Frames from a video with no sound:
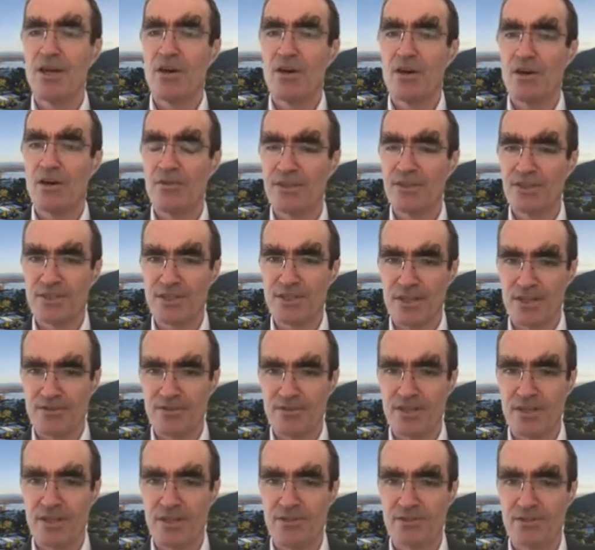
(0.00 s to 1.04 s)
on the
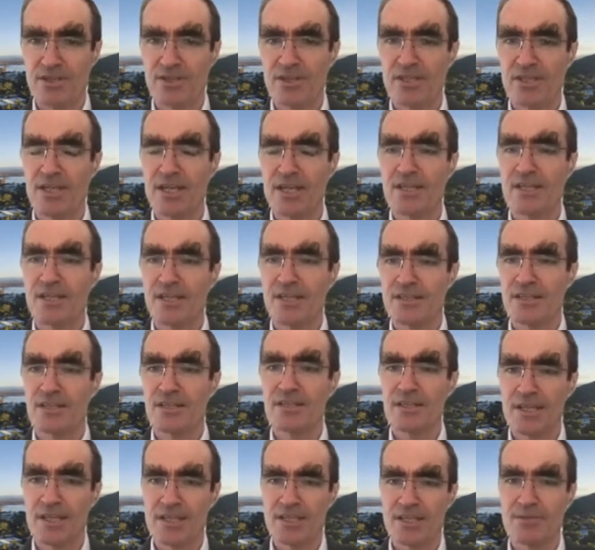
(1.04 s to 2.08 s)
south coast gaining
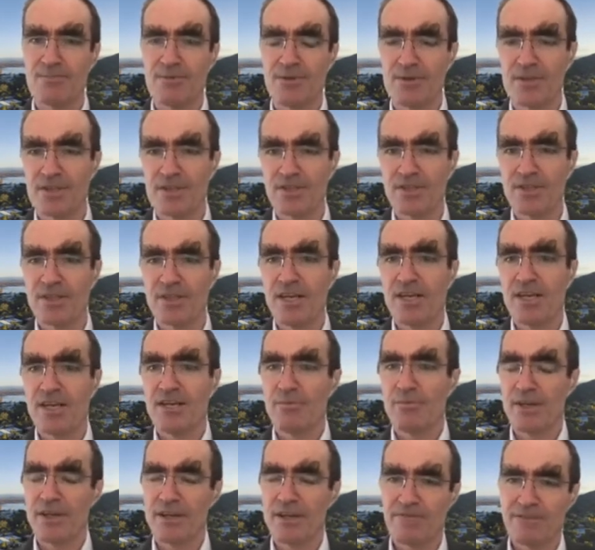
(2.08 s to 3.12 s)
experience.
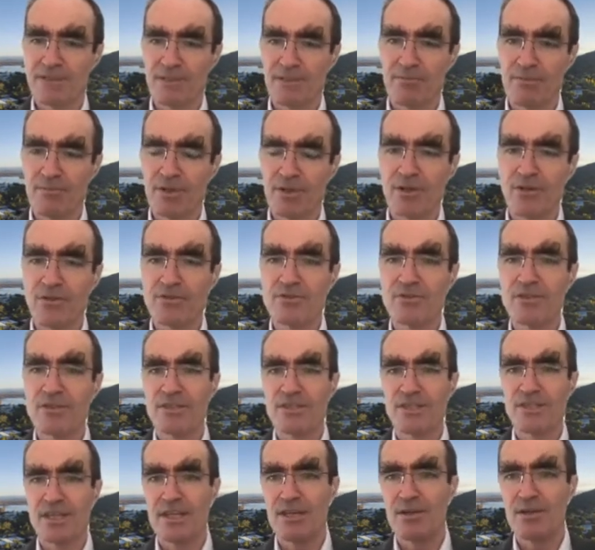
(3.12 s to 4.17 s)
We have some
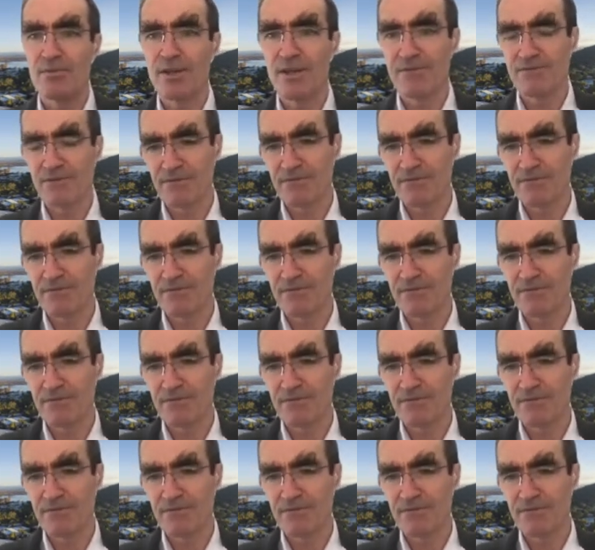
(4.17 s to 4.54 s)
laboratories there, we have